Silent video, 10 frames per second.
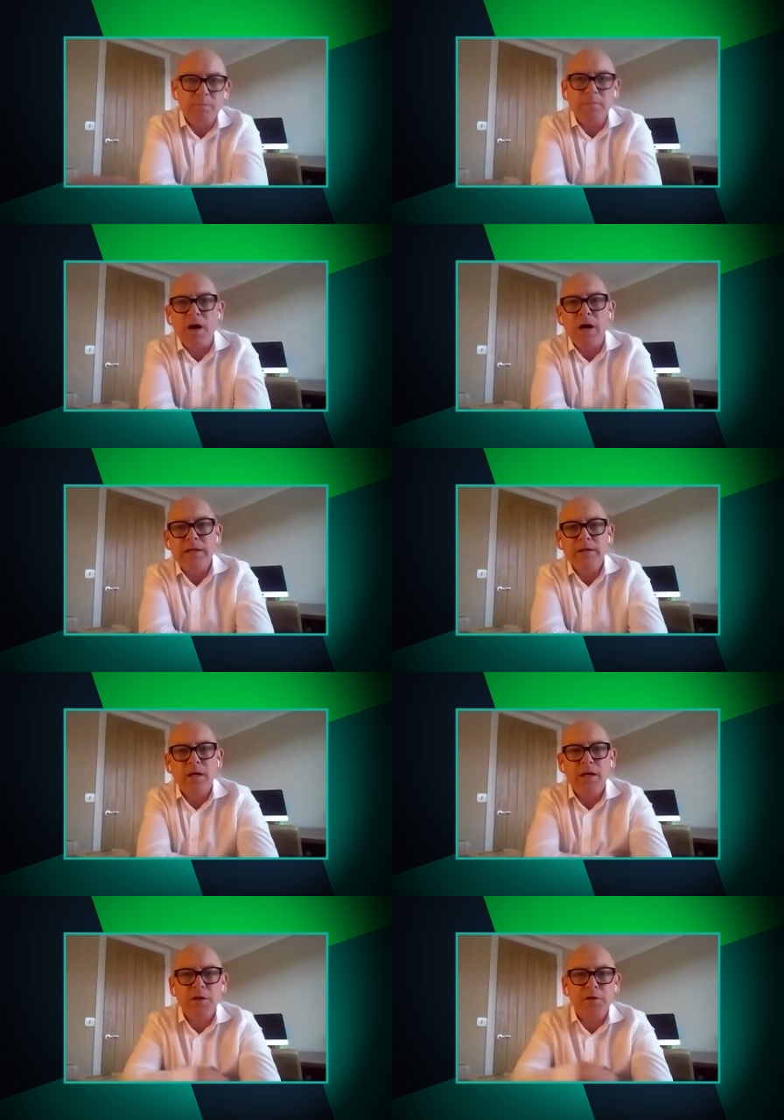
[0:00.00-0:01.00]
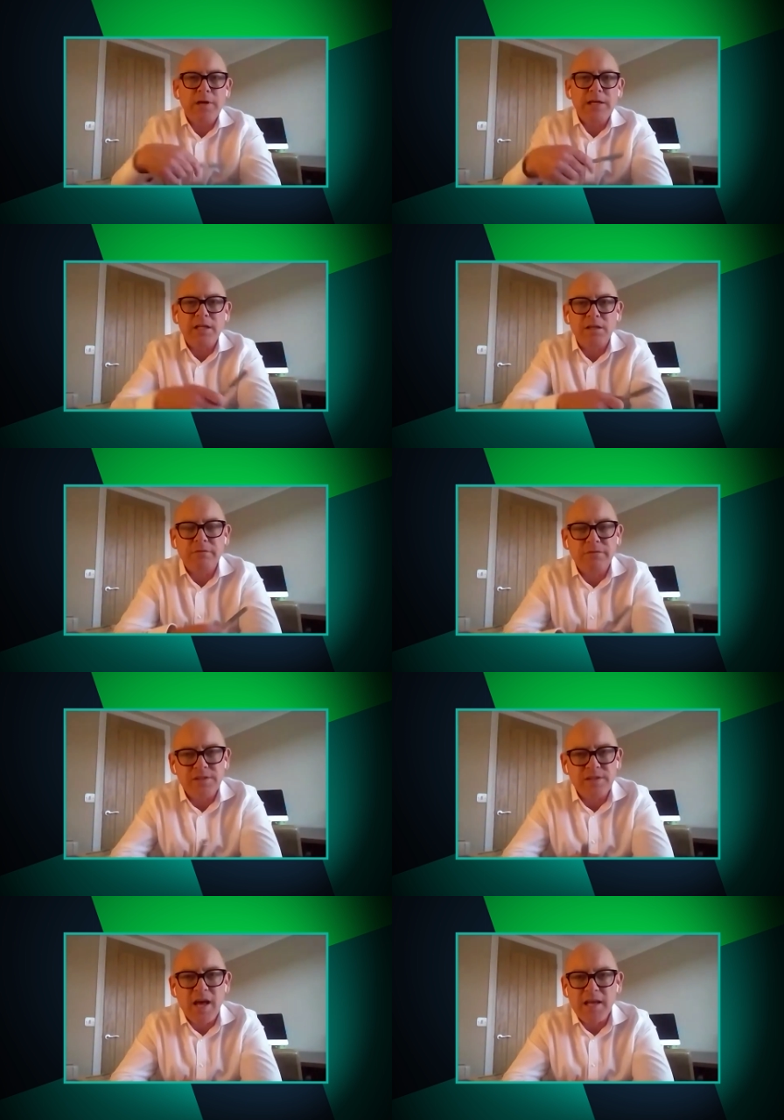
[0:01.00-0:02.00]
can buy an ingredient for
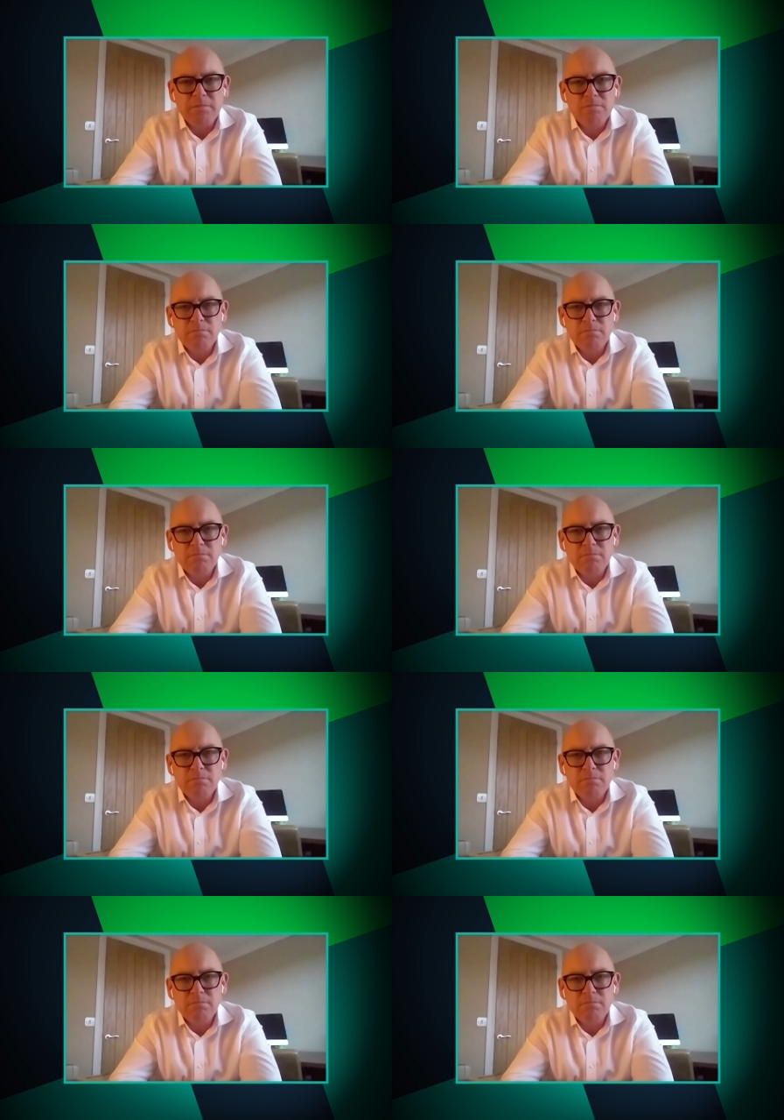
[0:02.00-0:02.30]
today.